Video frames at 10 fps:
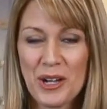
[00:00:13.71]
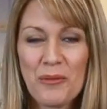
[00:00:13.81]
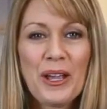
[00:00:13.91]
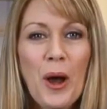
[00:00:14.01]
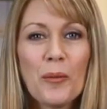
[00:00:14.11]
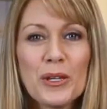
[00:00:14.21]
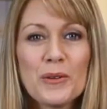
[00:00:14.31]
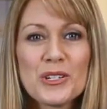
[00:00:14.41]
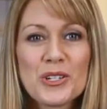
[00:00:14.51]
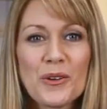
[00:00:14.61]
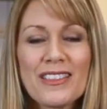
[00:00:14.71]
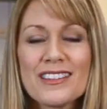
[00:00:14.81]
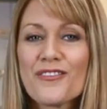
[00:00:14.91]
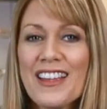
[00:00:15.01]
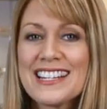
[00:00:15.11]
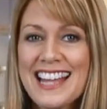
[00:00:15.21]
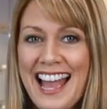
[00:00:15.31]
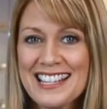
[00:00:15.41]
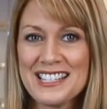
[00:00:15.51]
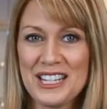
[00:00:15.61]
We hope you enjoy this
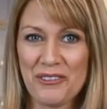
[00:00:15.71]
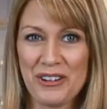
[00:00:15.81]
fantastic